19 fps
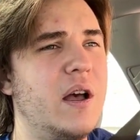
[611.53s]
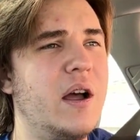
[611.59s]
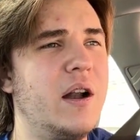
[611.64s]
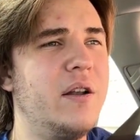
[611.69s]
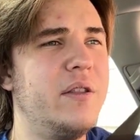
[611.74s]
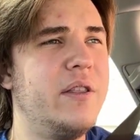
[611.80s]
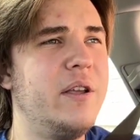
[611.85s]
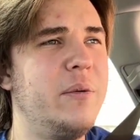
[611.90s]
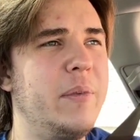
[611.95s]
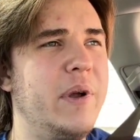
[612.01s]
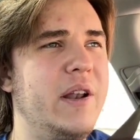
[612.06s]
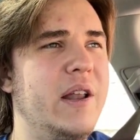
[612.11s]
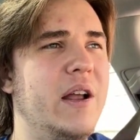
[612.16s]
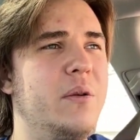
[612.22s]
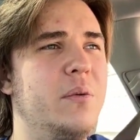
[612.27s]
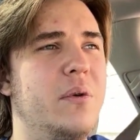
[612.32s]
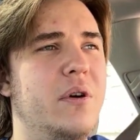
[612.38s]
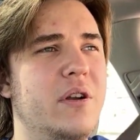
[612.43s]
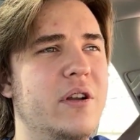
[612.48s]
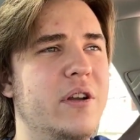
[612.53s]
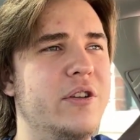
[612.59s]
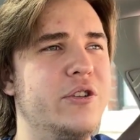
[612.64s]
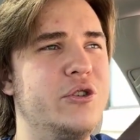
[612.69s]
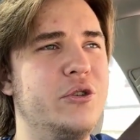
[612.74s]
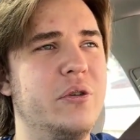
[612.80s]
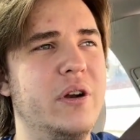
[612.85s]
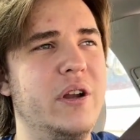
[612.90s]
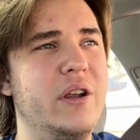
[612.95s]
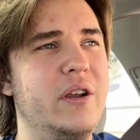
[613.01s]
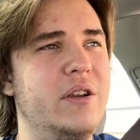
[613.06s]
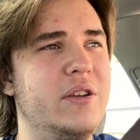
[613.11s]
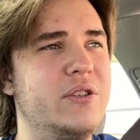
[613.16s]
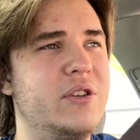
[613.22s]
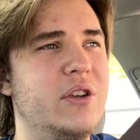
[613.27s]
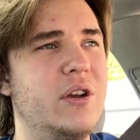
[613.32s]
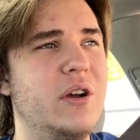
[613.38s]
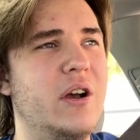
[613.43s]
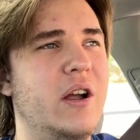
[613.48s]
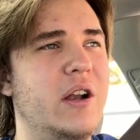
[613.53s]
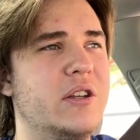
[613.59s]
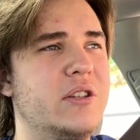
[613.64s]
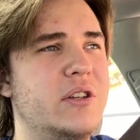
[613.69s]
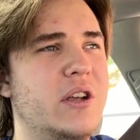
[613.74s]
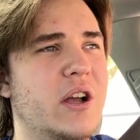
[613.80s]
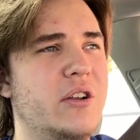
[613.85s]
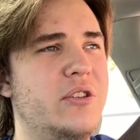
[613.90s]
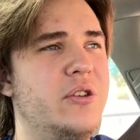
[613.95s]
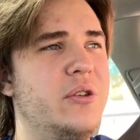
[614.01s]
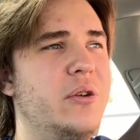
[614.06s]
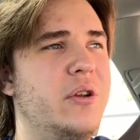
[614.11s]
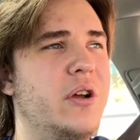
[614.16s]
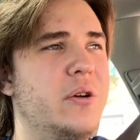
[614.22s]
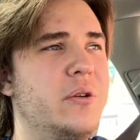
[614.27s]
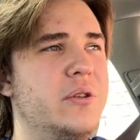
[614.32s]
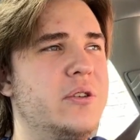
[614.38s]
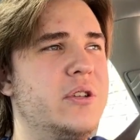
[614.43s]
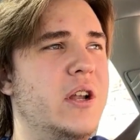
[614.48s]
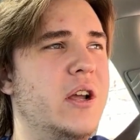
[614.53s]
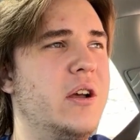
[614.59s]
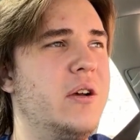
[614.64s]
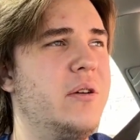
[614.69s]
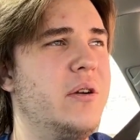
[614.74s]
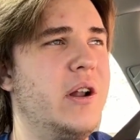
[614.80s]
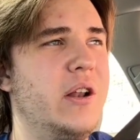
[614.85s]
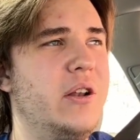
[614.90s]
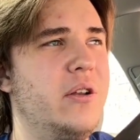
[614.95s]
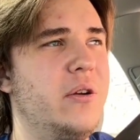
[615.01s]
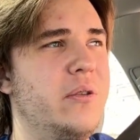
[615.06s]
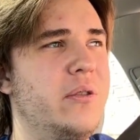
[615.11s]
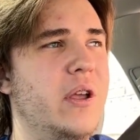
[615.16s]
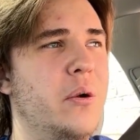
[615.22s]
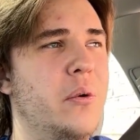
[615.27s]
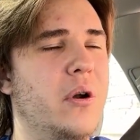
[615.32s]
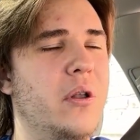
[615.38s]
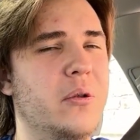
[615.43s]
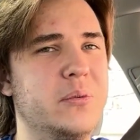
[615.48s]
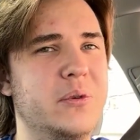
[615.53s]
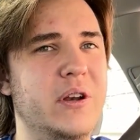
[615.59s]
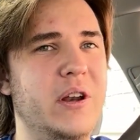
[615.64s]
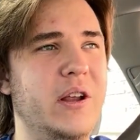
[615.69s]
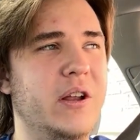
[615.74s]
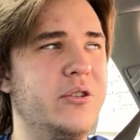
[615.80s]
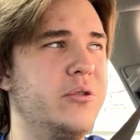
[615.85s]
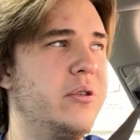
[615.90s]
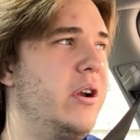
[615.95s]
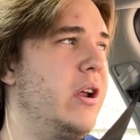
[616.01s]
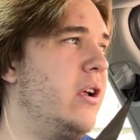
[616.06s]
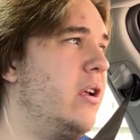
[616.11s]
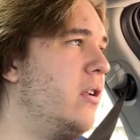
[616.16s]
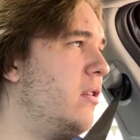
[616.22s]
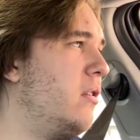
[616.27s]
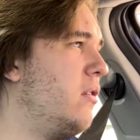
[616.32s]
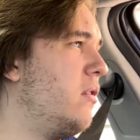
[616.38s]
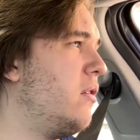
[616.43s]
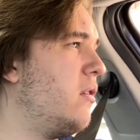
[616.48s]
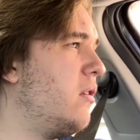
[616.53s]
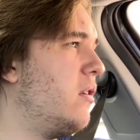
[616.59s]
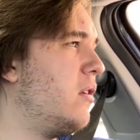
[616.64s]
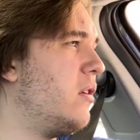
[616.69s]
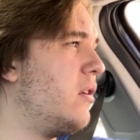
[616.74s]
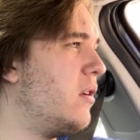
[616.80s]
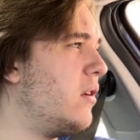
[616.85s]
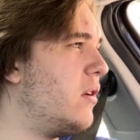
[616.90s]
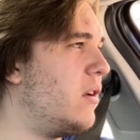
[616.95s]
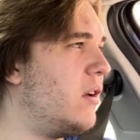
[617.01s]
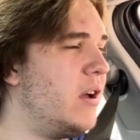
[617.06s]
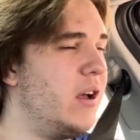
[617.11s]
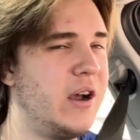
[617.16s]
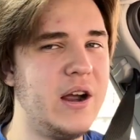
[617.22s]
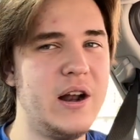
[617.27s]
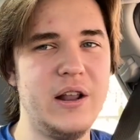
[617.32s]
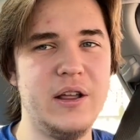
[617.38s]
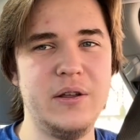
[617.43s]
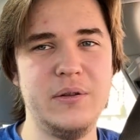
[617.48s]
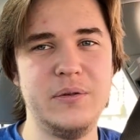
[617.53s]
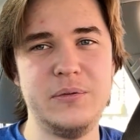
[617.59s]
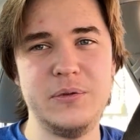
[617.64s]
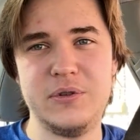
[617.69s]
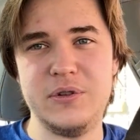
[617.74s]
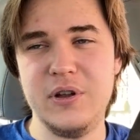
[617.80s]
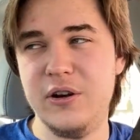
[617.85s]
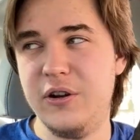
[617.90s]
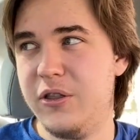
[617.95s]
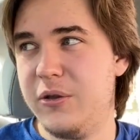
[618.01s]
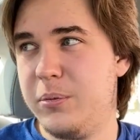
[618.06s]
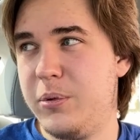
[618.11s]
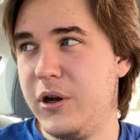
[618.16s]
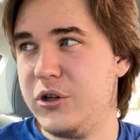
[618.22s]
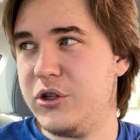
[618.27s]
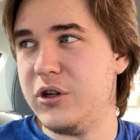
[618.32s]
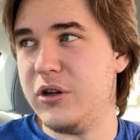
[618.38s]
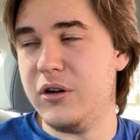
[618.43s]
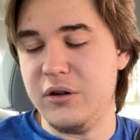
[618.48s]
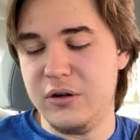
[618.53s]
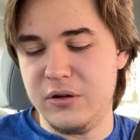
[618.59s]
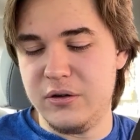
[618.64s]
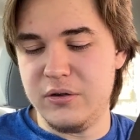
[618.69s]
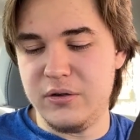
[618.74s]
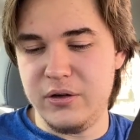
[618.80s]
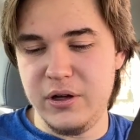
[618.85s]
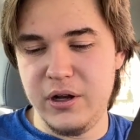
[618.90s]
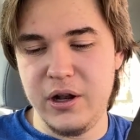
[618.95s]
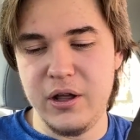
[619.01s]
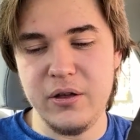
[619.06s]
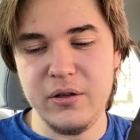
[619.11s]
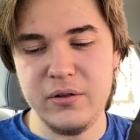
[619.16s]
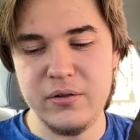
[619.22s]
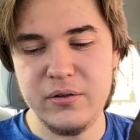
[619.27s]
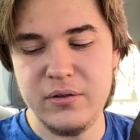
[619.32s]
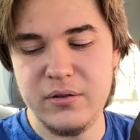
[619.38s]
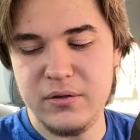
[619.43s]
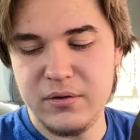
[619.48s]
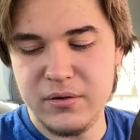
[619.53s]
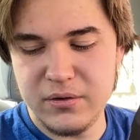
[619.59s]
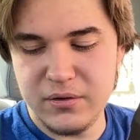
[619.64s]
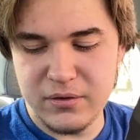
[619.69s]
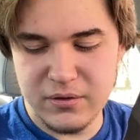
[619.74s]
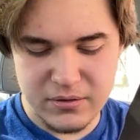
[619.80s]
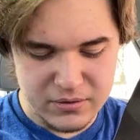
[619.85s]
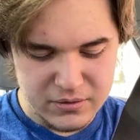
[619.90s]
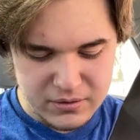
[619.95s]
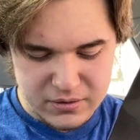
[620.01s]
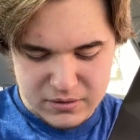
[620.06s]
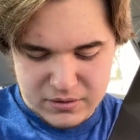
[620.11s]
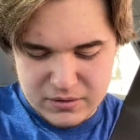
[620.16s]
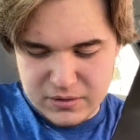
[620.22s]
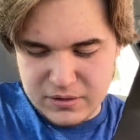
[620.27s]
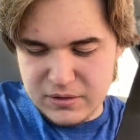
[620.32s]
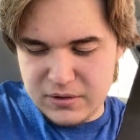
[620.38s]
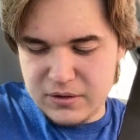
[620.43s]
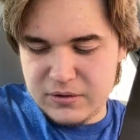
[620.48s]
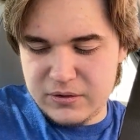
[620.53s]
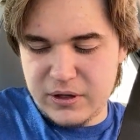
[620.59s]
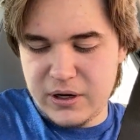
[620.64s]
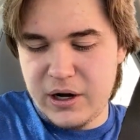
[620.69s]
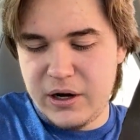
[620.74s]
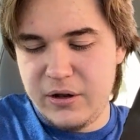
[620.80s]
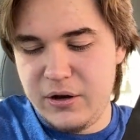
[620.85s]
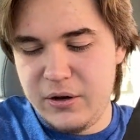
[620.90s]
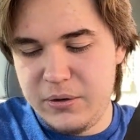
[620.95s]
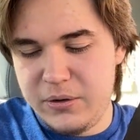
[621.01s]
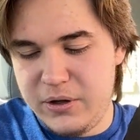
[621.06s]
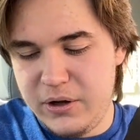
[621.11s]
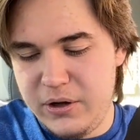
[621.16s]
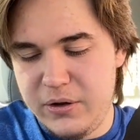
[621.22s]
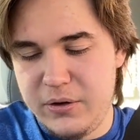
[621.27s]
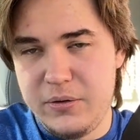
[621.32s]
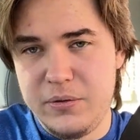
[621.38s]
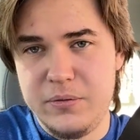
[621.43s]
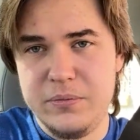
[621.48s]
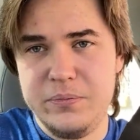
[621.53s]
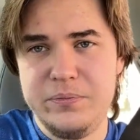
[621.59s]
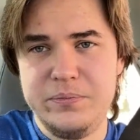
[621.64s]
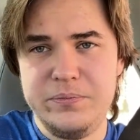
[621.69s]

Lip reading: I don't think my dad wanted a drink, so I just got 2 Cokes now, and I don't think one of them's gonna get a drink. I kind of was under the pressure, you know? It's like, I don't know what to do.